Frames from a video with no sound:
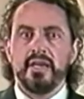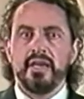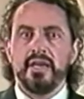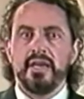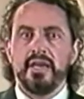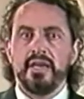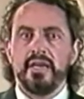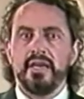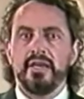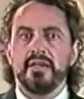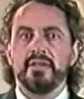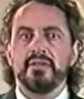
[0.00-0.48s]

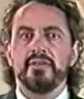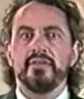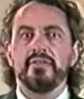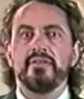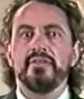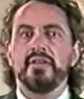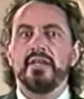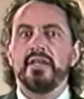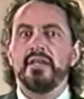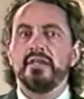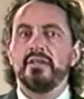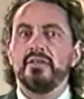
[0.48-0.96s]
and
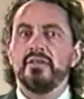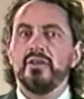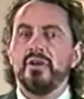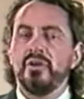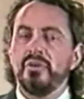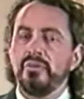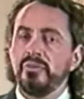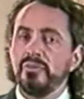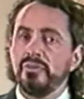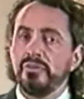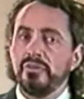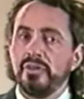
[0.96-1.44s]
they
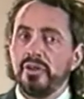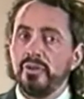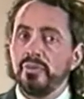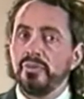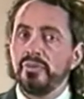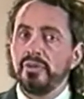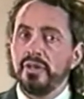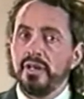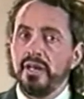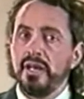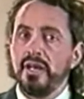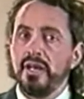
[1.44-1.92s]

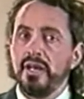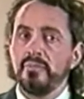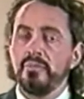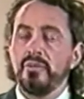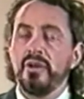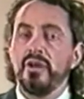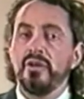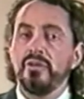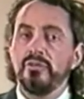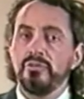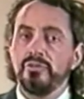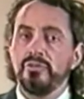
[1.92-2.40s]
don't come
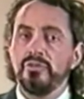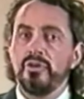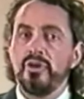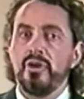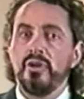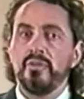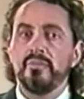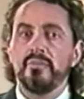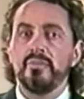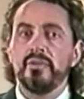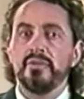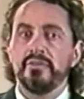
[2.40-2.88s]

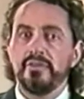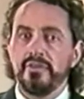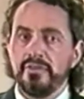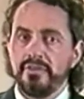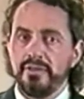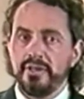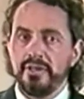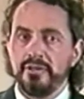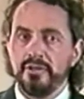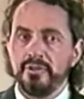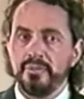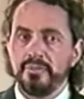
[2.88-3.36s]
from the
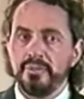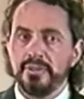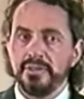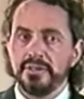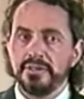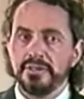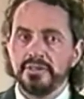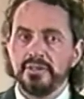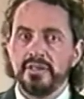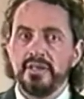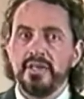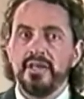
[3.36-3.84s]

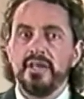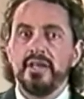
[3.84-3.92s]
therapist,